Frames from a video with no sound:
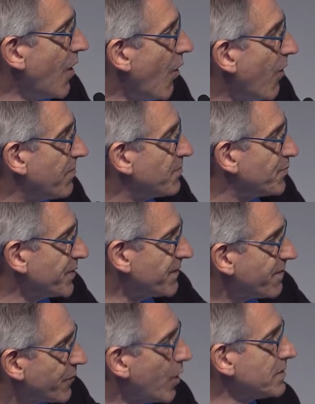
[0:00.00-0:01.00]
of
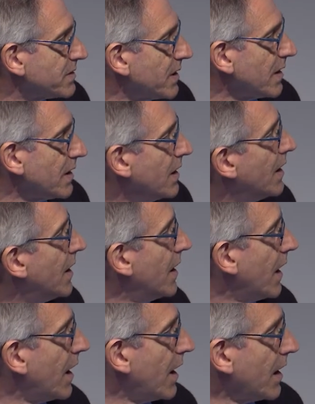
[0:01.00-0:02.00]
prefrontal
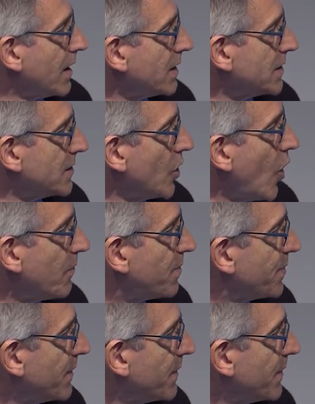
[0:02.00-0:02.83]
lobe,